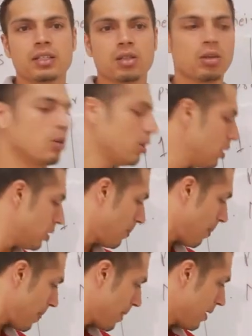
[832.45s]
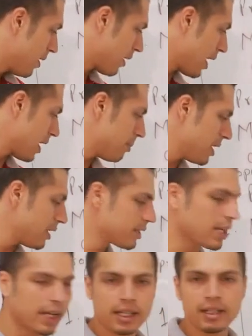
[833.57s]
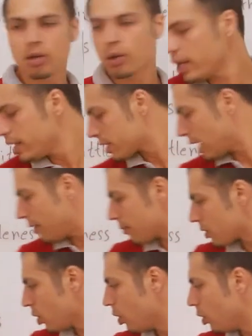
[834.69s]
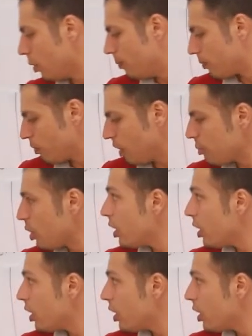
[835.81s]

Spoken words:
so can be recycled, okay, same. So one